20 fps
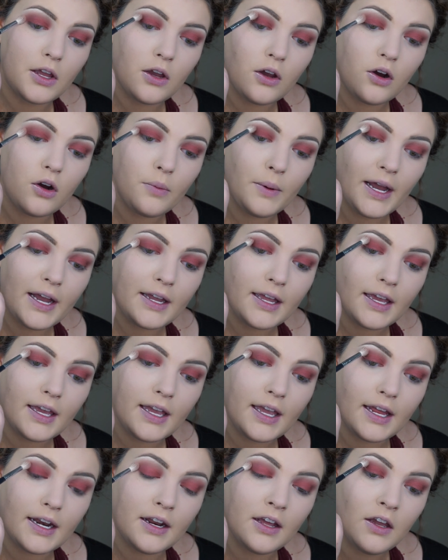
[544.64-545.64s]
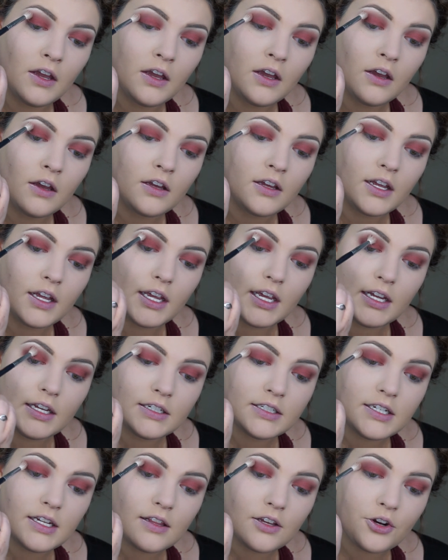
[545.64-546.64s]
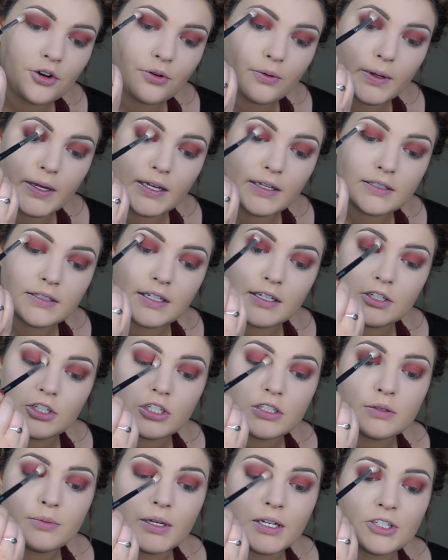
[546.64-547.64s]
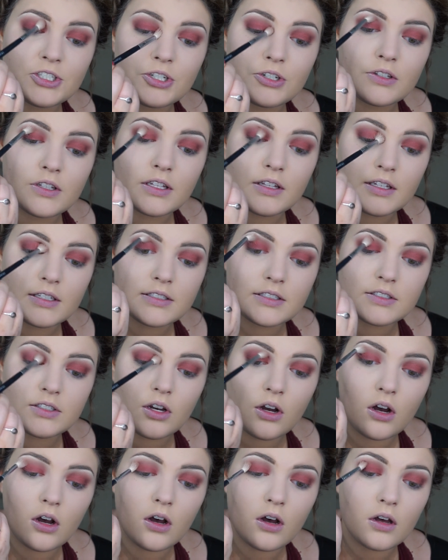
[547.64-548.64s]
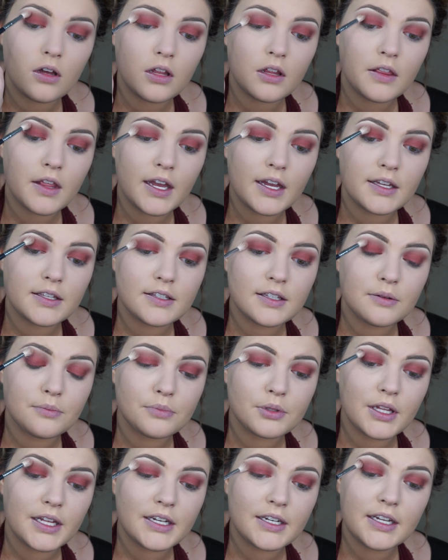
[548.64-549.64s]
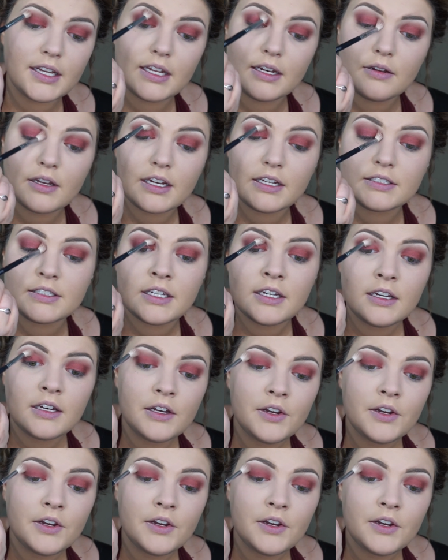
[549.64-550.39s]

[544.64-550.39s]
go back in into the crease and just make sure that this is all nice and blended, because